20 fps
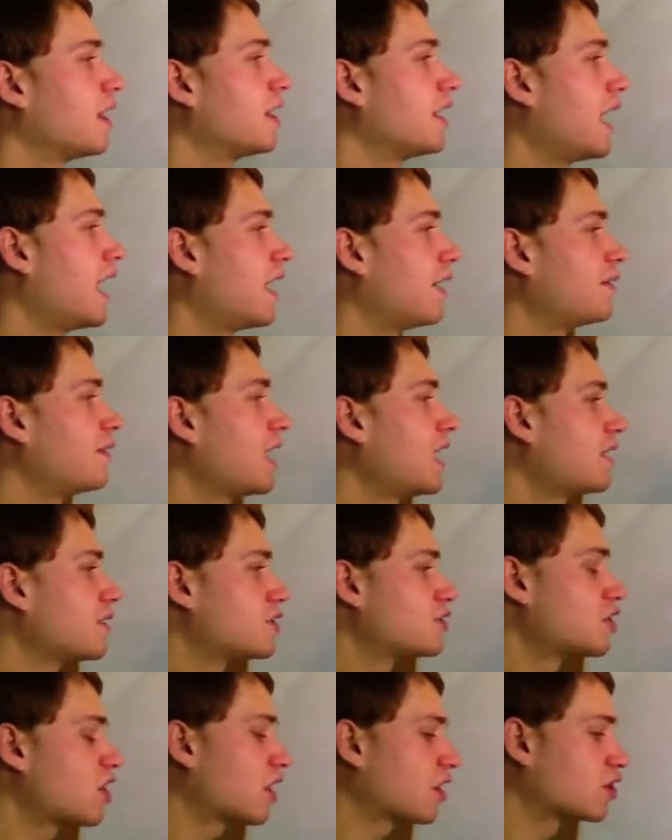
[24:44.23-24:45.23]
and that
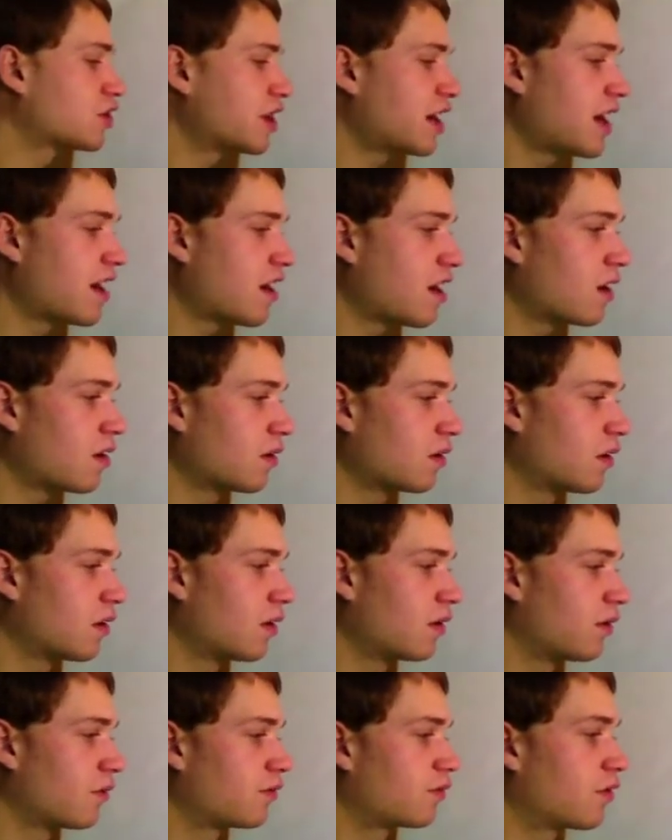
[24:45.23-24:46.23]
sucks air
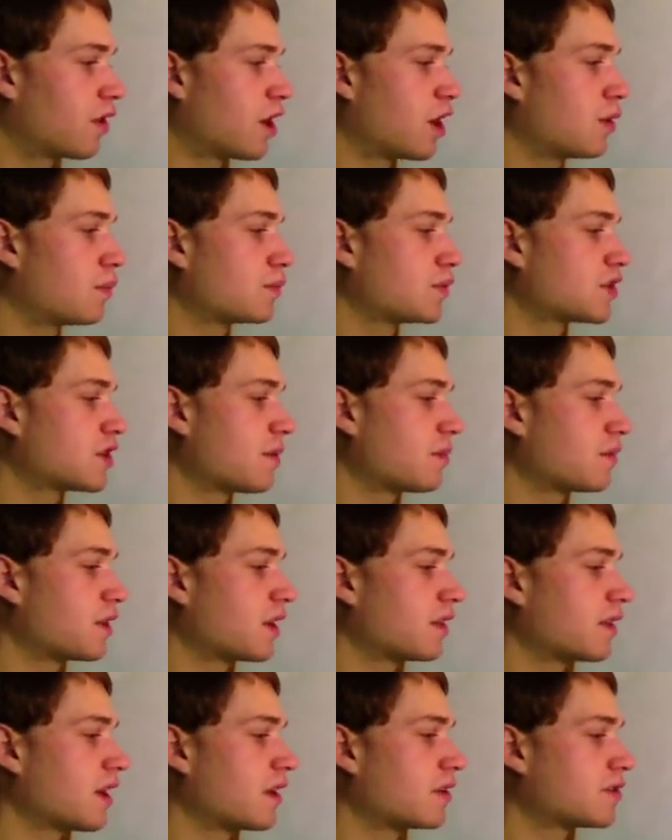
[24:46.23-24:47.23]
from
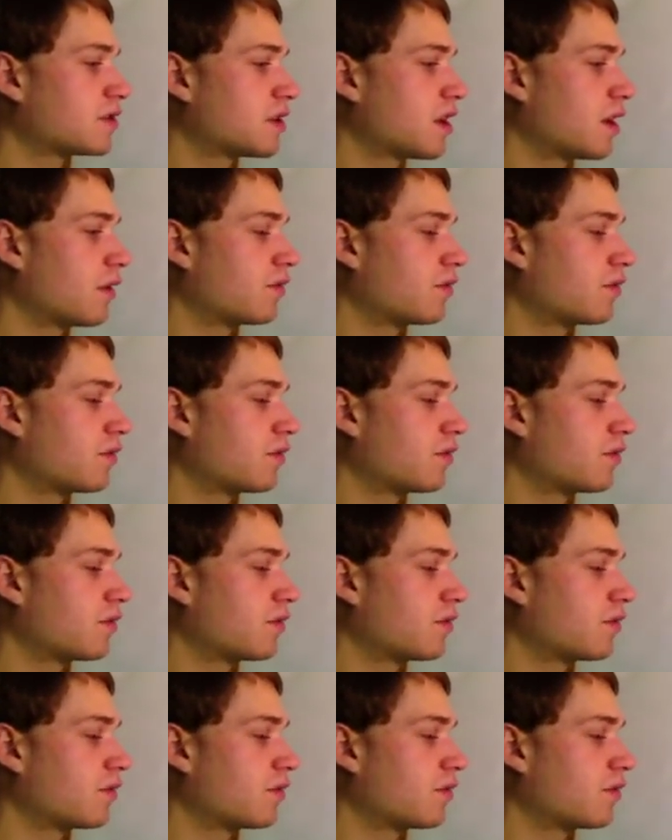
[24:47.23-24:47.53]
something that's